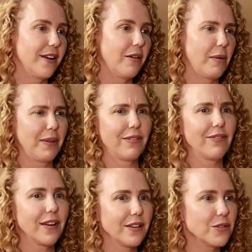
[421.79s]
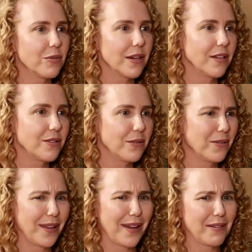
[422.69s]
know, I'm like fucking 22.
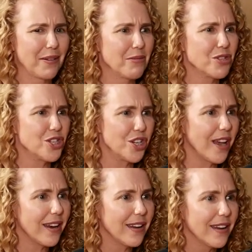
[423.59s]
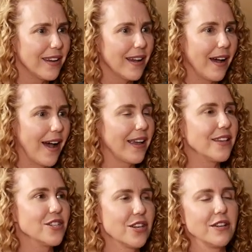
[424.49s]
Like I don't know shit. I
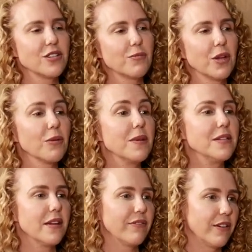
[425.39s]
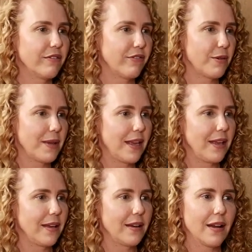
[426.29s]
can change him. He'll be different for
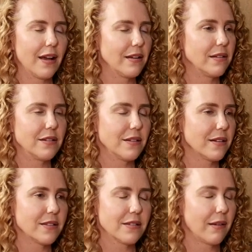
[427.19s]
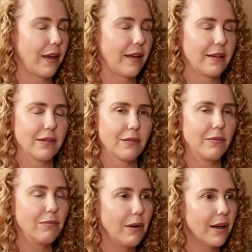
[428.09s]
me. And I just
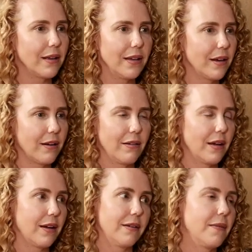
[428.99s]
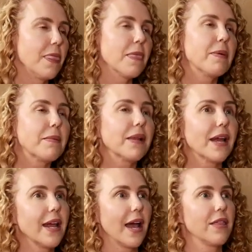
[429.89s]
like, what, you know, and, but I'm
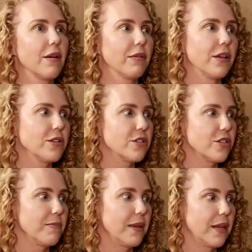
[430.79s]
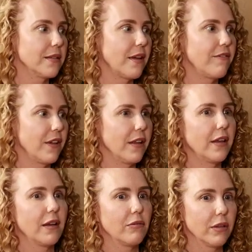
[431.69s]
glad I had that relationship because I feel
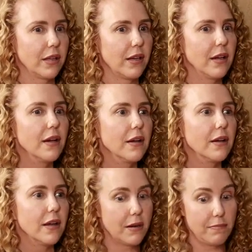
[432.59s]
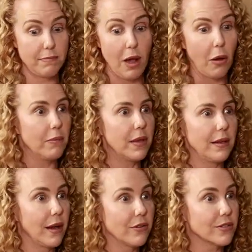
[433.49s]
like it really, it helped
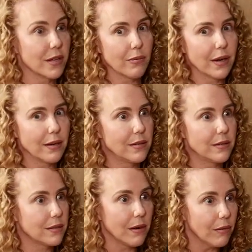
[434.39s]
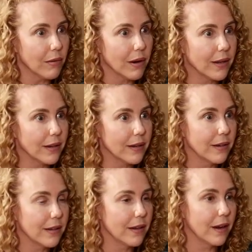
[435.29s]
me understand what I don't want.
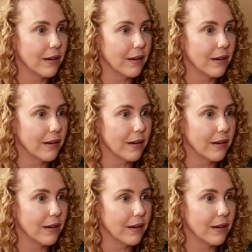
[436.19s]
Exactly. You